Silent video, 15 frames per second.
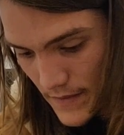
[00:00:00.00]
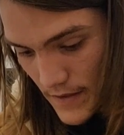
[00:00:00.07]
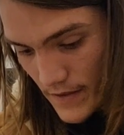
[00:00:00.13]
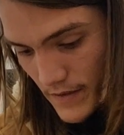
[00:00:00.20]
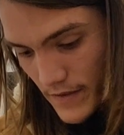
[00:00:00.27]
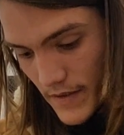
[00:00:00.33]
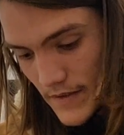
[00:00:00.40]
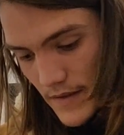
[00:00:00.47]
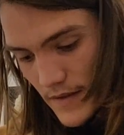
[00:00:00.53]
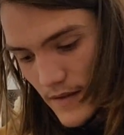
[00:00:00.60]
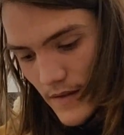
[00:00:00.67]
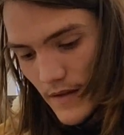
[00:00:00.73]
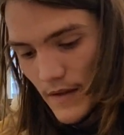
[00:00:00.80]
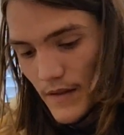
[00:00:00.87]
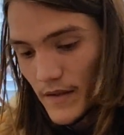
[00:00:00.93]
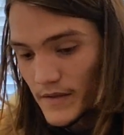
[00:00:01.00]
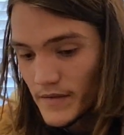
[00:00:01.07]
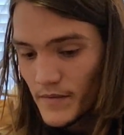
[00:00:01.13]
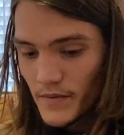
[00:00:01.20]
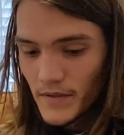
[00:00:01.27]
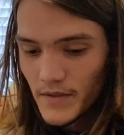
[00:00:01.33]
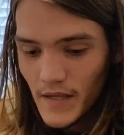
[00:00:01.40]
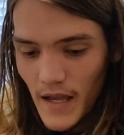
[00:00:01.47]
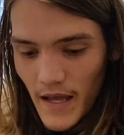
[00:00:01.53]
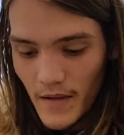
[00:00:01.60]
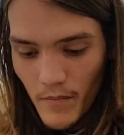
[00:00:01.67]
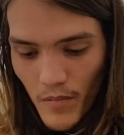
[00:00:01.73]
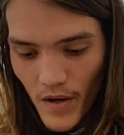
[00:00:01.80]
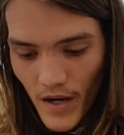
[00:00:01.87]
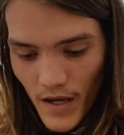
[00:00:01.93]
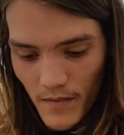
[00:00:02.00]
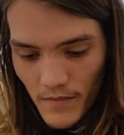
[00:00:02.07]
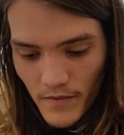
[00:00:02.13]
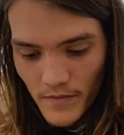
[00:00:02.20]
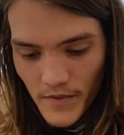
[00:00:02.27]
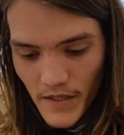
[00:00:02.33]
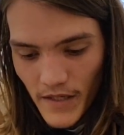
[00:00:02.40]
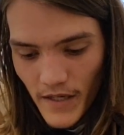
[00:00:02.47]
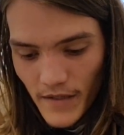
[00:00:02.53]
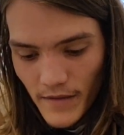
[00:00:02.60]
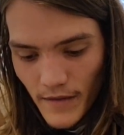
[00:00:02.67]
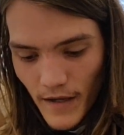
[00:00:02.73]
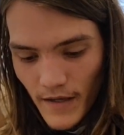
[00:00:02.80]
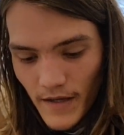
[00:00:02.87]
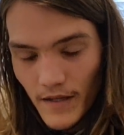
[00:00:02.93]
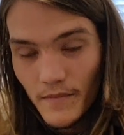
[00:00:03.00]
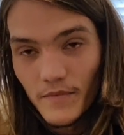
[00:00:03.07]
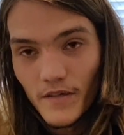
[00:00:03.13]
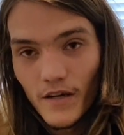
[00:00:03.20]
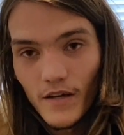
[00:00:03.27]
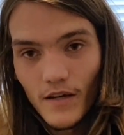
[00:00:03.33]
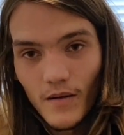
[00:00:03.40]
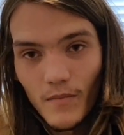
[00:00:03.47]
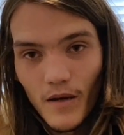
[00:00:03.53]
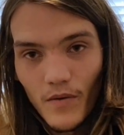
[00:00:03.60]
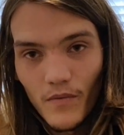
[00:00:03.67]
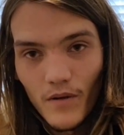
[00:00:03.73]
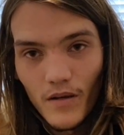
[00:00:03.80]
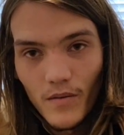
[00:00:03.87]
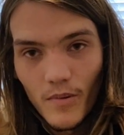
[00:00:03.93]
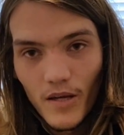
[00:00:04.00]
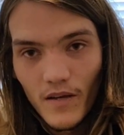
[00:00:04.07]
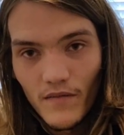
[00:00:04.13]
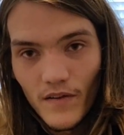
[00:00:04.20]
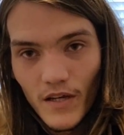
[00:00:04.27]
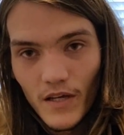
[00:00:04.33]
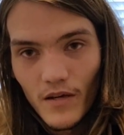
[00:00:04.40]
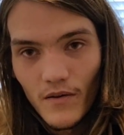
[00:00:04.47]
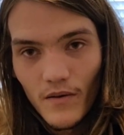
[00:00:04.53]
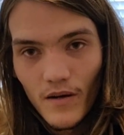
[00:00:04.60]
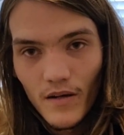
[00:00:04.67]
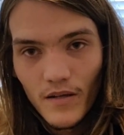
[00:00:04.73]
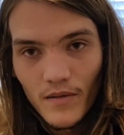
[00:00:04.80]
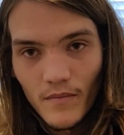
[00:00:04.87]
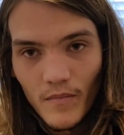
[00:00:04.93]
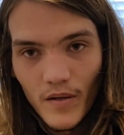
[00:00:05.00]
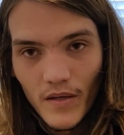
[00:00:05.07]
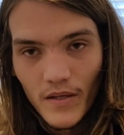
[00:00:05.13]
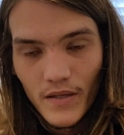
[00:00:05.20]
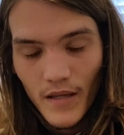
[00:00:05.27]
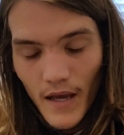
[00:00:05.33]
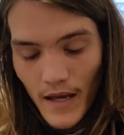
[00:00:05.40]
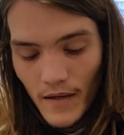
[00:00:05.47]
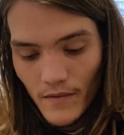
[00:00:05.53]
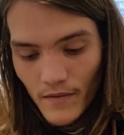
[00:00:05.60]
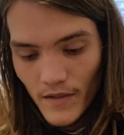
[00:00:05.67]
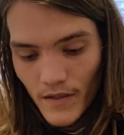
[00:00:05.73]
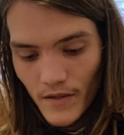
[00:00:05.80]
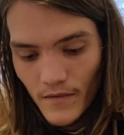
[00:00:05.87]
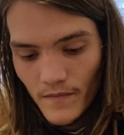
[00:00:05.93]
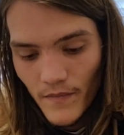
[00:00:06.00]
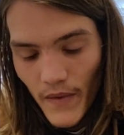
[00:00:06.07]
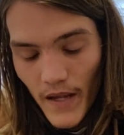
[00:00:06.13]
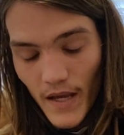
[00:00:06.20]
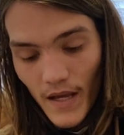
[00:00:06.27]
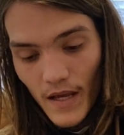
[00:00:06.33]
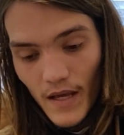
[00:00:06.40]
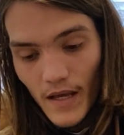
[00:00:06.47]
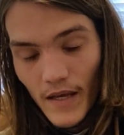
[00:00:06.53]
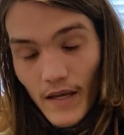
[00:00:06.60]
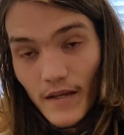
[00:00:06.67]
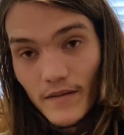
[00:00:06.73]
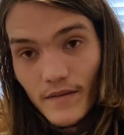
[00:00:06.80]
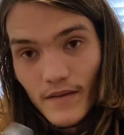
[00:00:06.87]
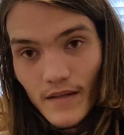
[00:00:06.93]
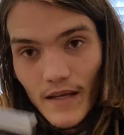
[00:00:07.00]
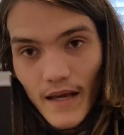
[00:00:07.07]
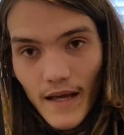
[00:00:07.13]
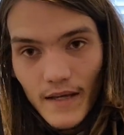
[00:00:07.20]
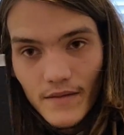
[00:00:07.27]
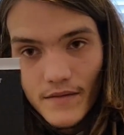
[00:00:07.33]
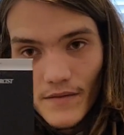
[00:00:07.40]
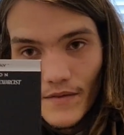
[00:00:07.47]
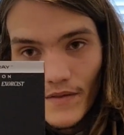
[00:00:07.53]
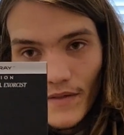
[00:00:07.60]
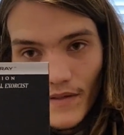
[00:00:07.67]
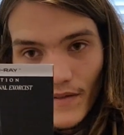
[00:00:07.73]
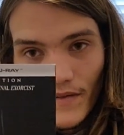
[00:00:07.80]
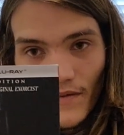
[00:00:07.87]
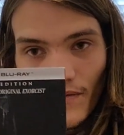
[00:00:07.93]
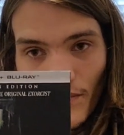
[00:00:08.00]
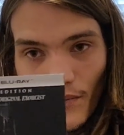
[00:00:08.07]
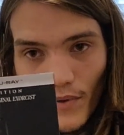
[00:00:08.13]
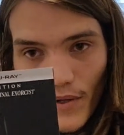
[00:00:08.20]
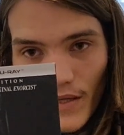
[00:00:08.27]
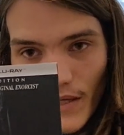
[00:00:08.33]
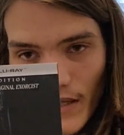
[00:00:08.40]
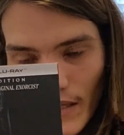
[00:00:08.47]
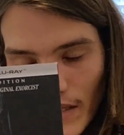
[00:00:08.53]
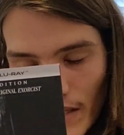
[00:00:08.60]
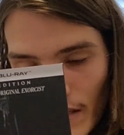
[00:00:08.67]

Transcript: one on the list. This one's had problems, and I keep talking about wanting to make a video on it, but I don't know. It's The Exorcist 3.